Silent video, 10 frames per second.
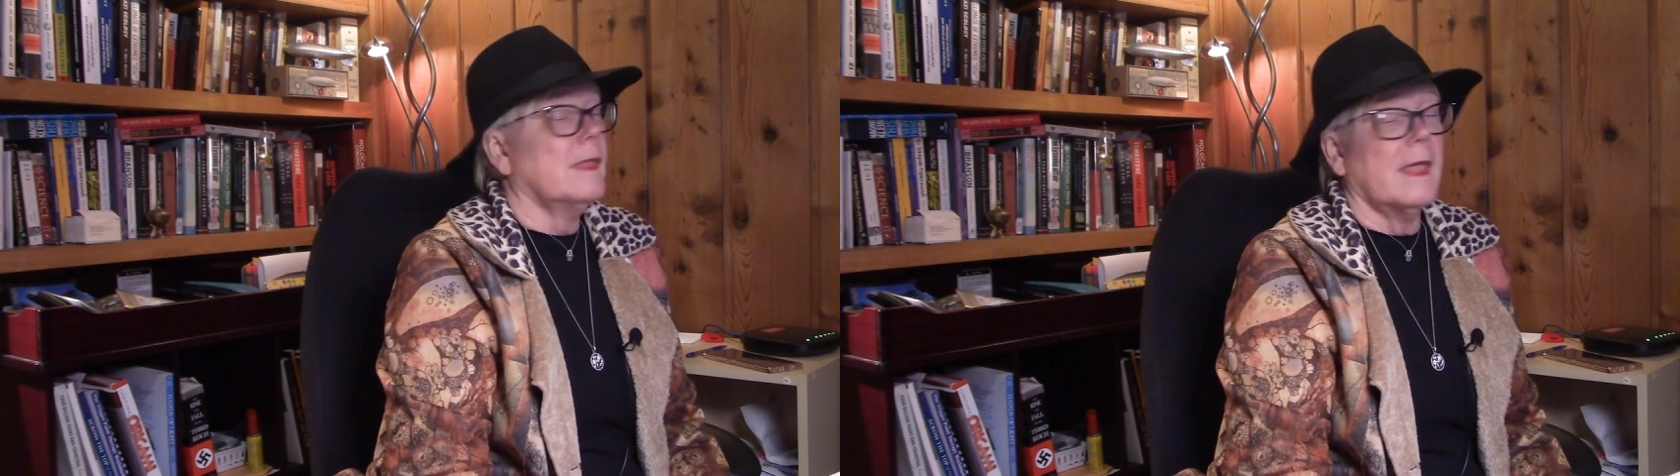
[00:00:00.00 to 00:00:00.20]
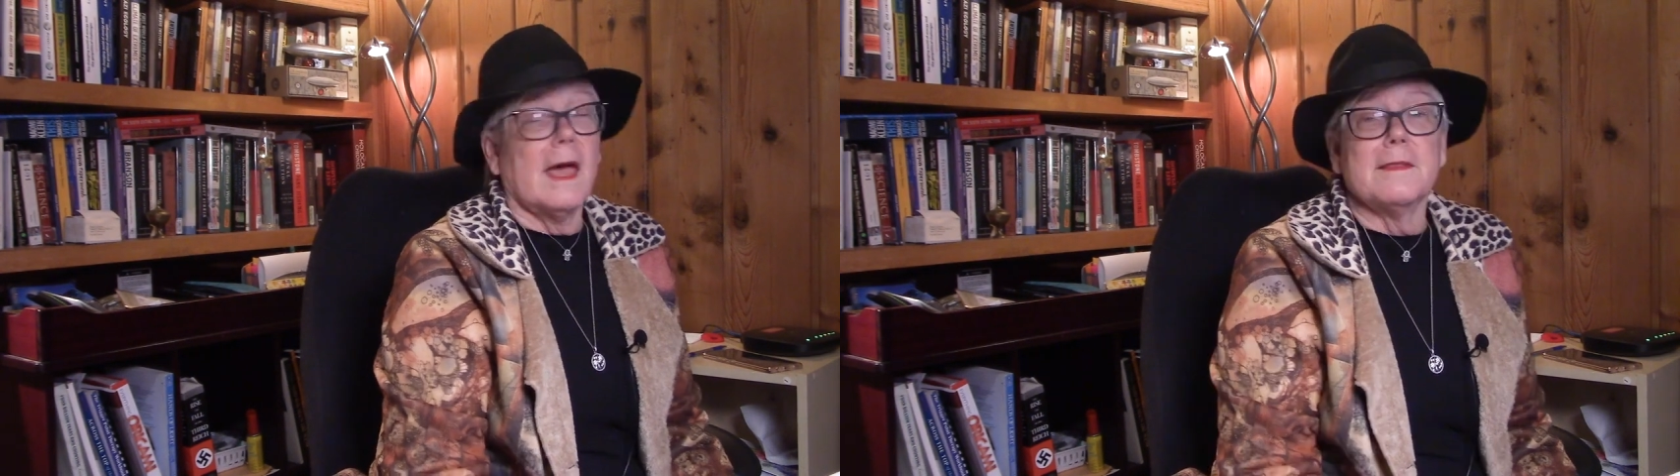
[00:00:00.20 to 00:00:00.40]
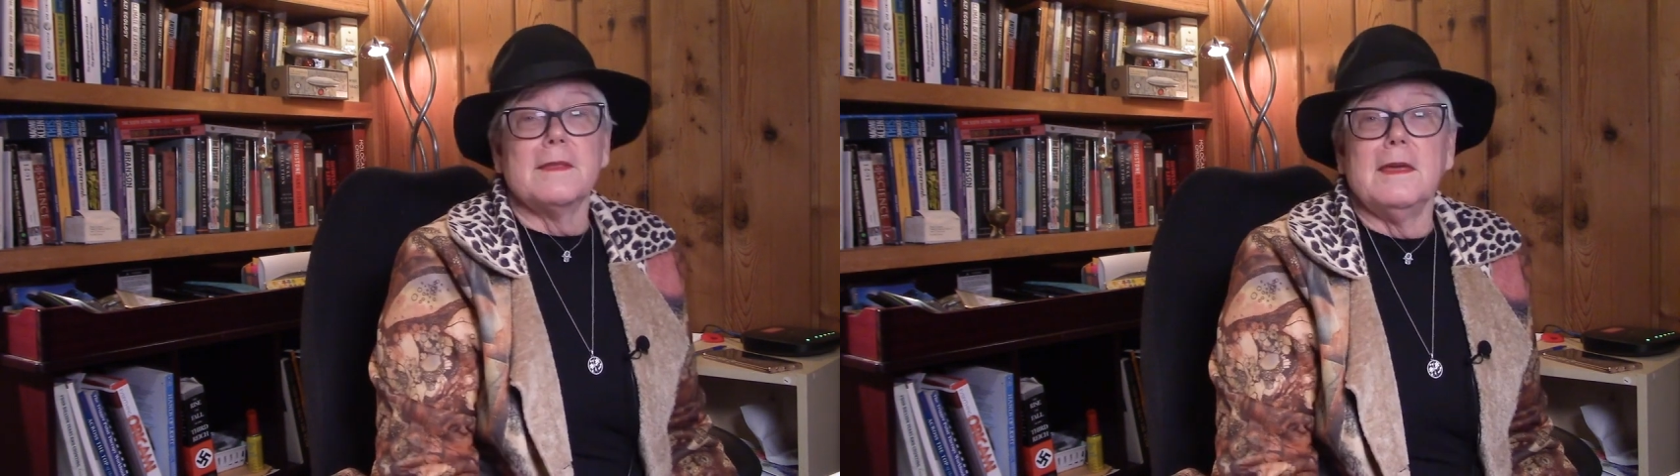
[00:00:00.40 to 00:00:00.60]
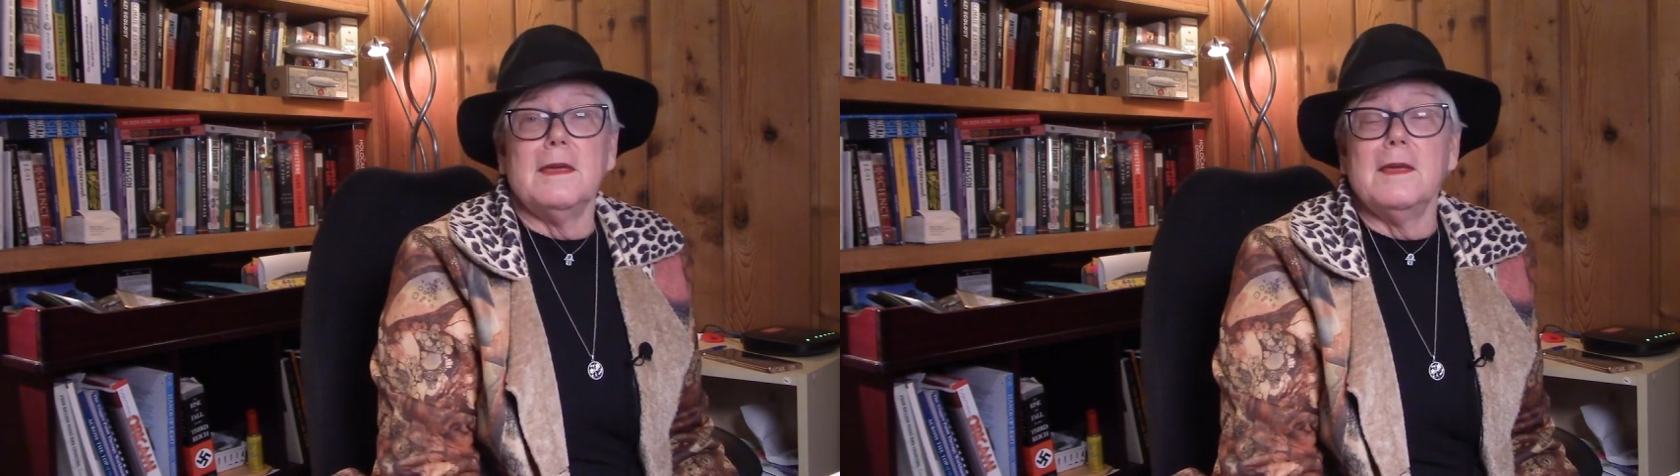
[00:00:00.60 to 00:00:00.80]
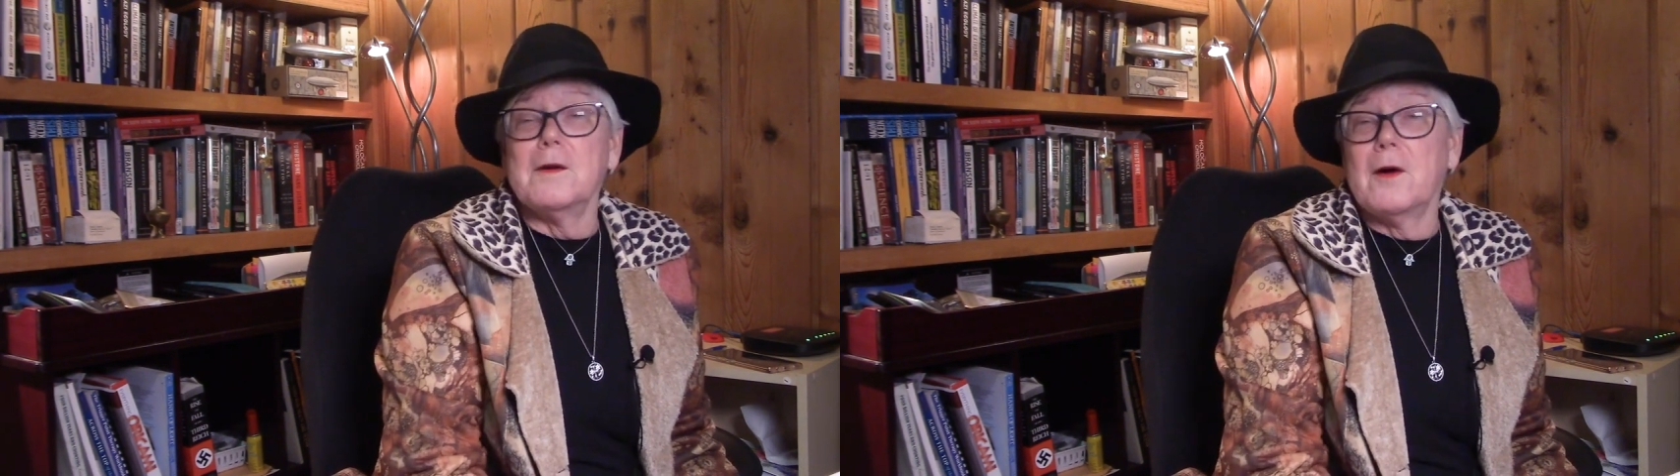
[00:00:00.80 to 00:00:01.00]
And
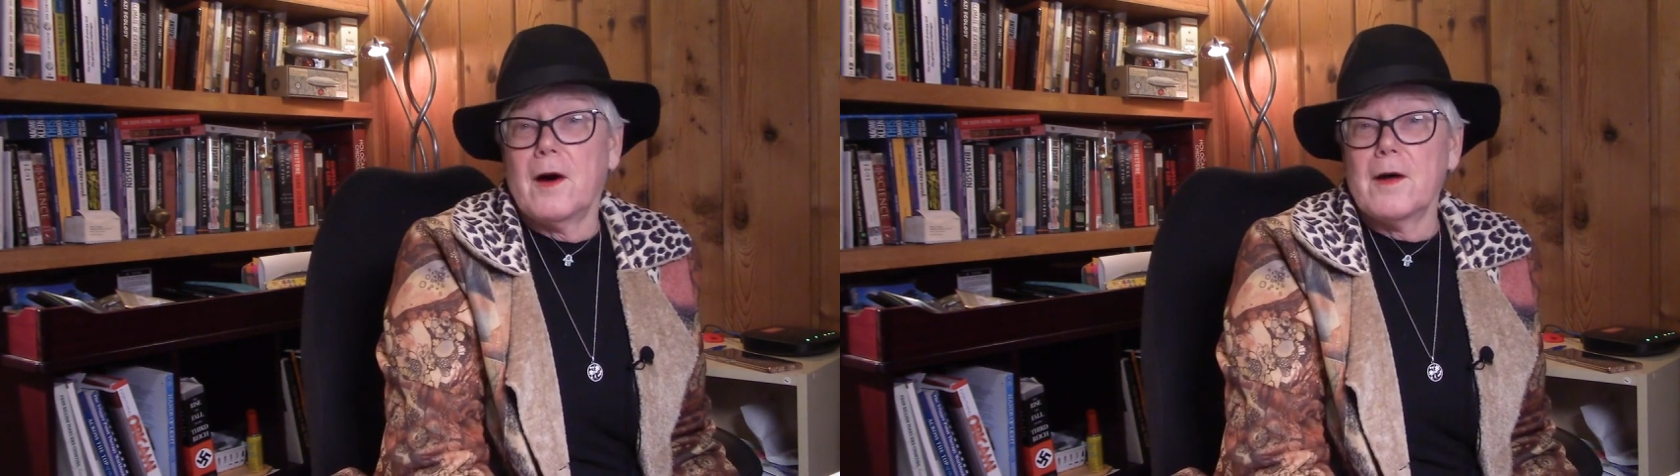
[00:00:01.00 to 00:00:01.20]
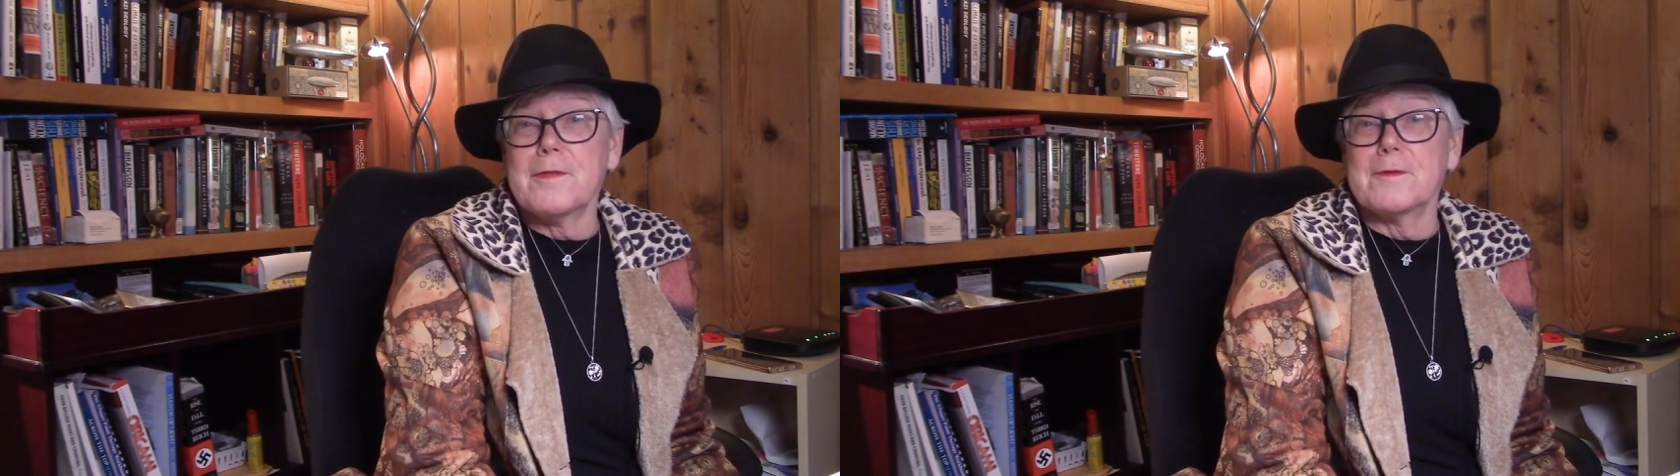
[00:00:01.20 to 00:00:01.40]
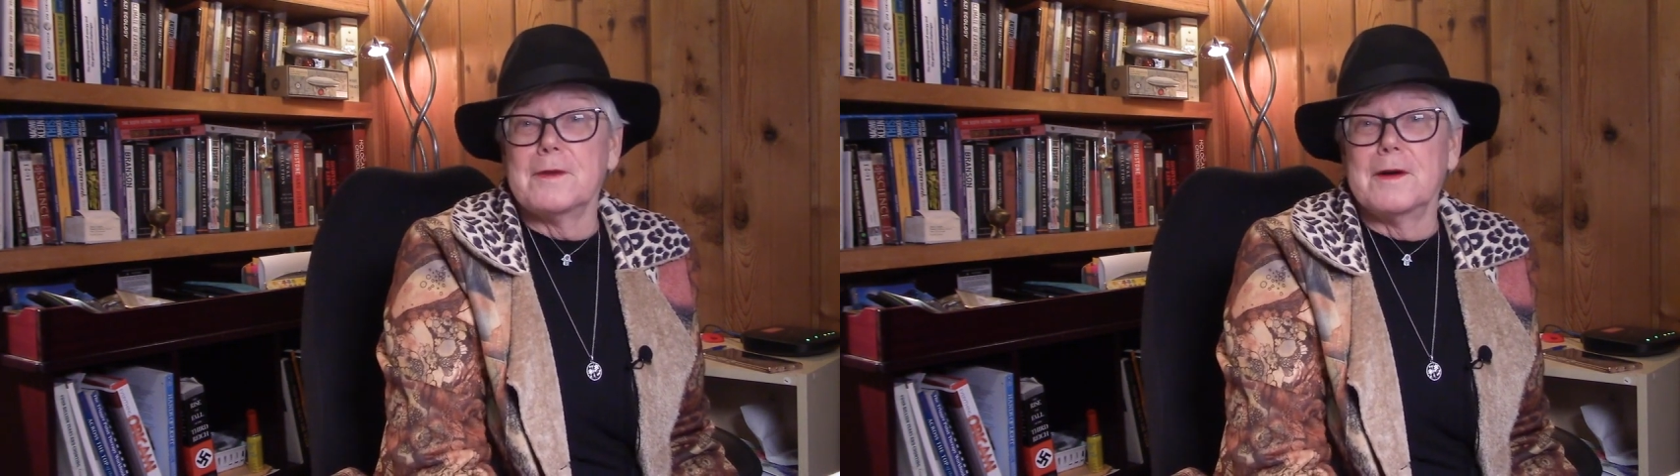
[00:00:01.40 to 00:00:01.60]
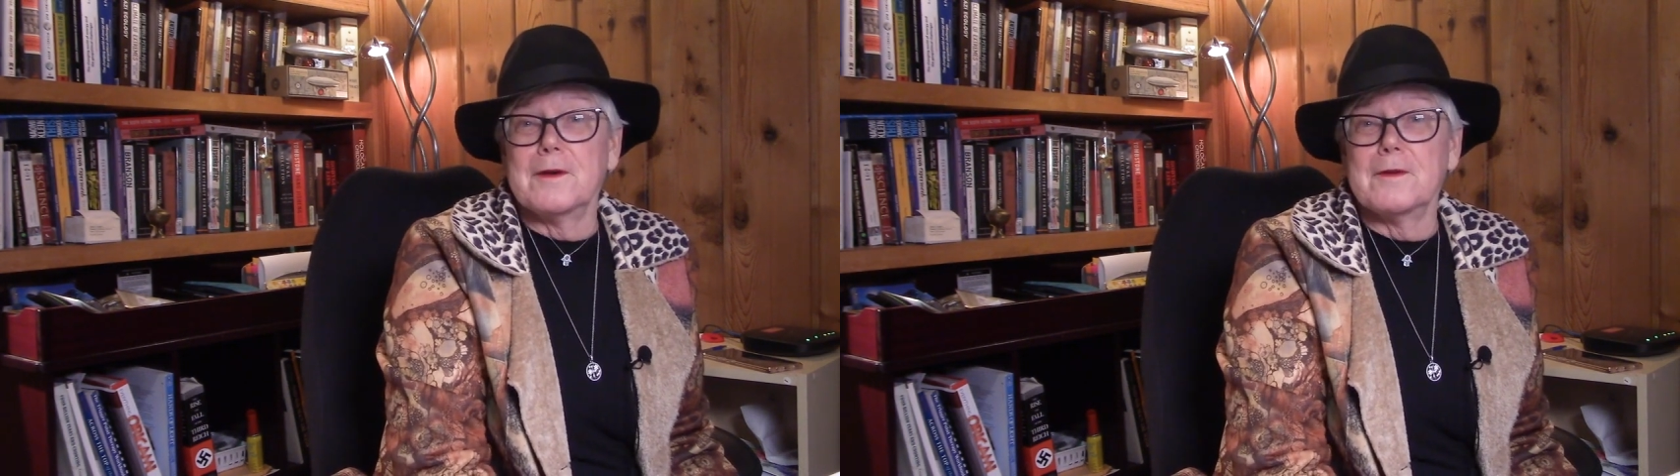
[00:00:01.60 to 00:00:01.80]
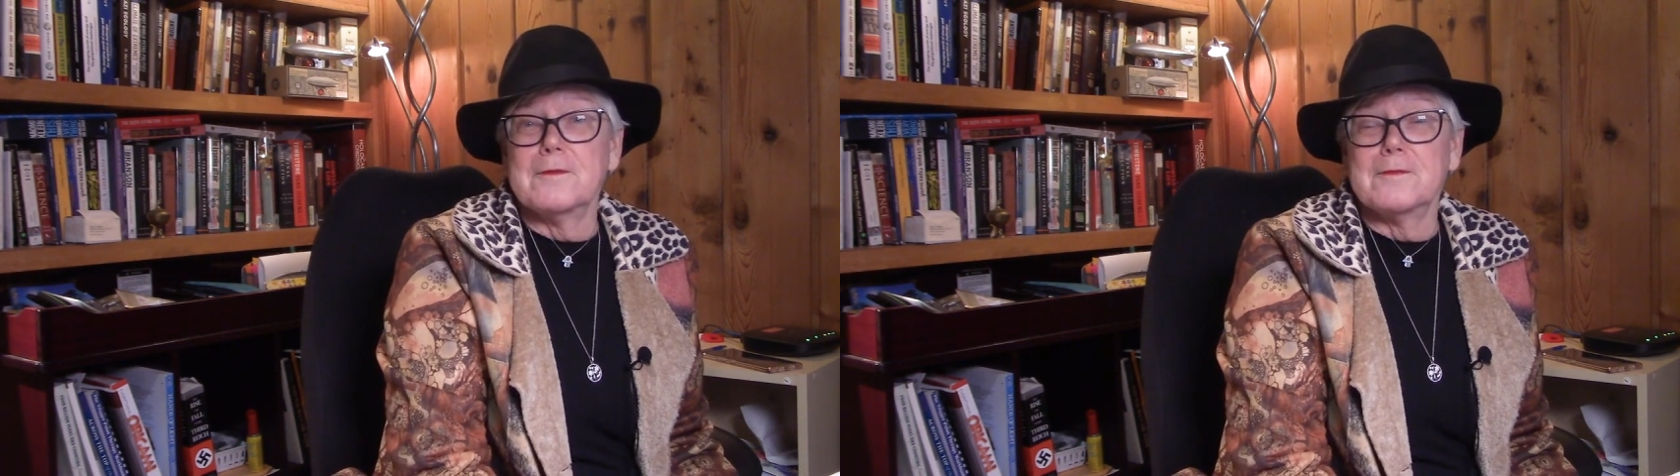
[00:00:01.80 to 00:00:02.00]
the author
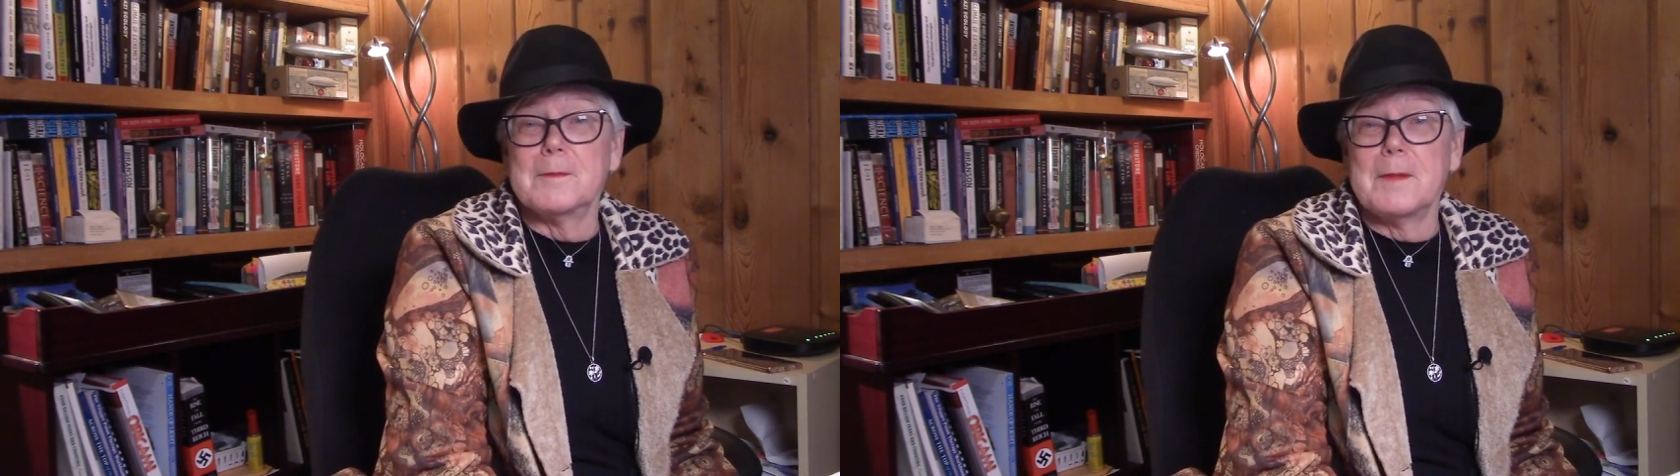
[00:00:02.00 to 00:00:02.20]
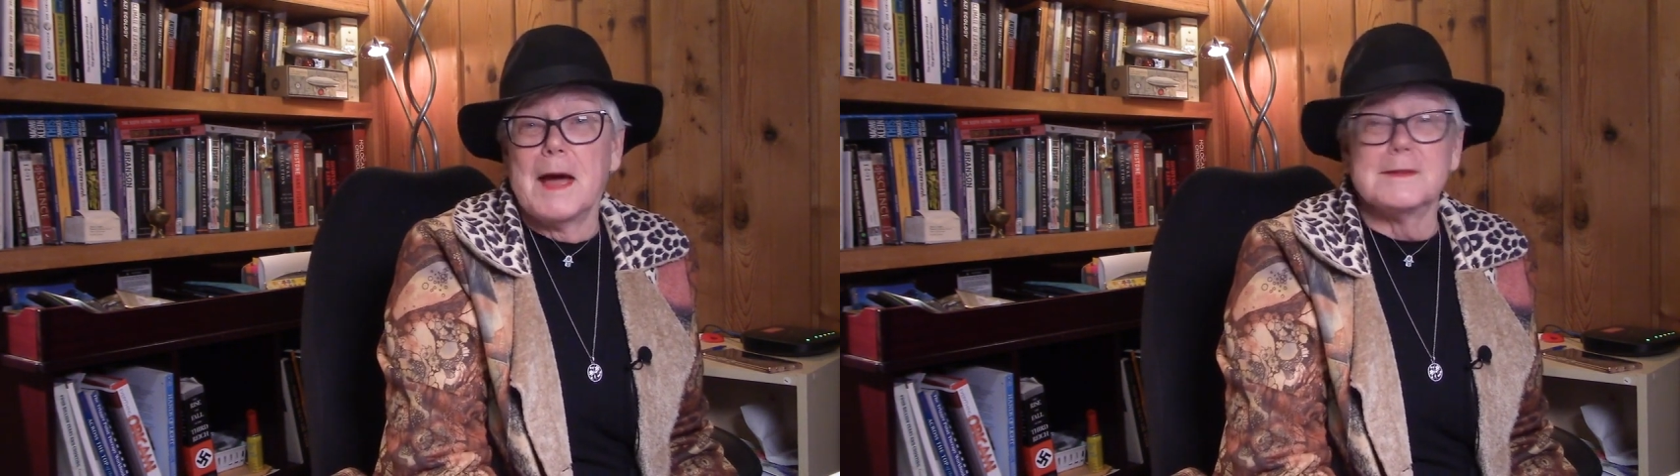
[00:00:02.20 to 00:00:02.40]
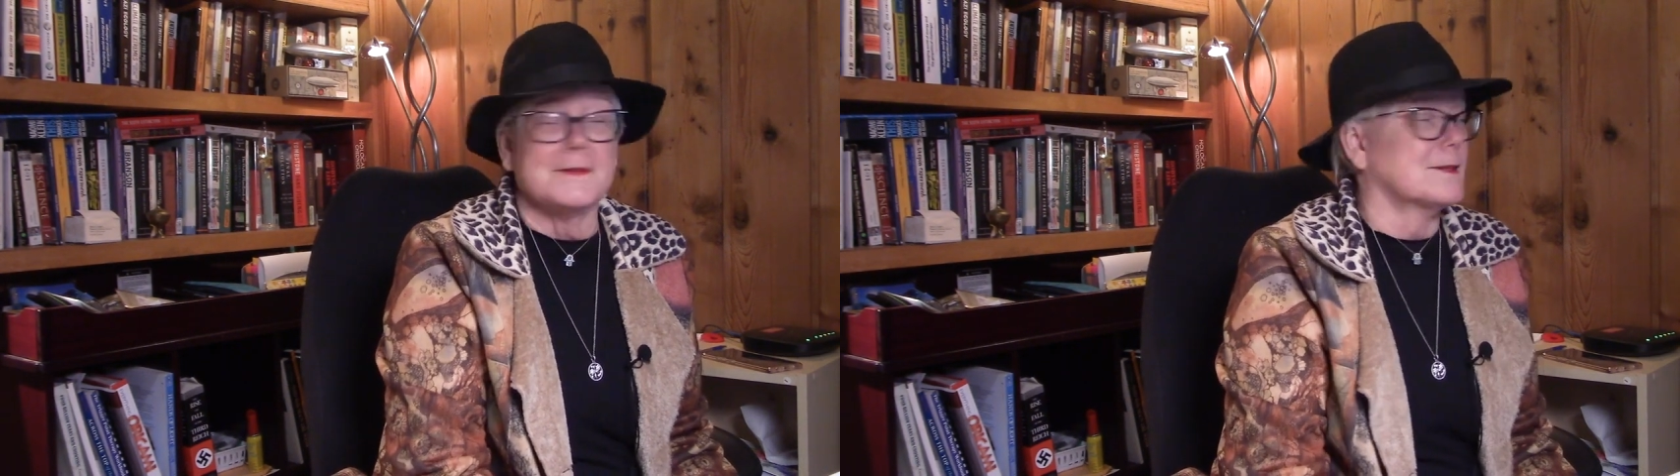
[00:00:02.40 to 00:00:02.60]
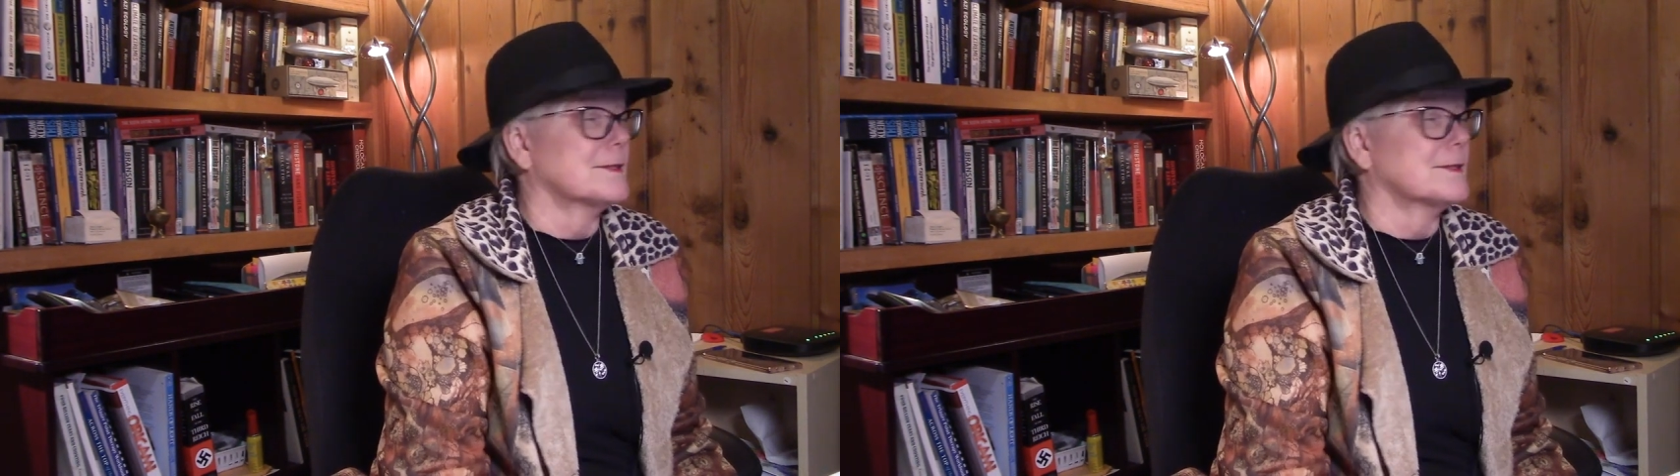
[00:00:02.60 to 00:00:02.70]
here from Nassau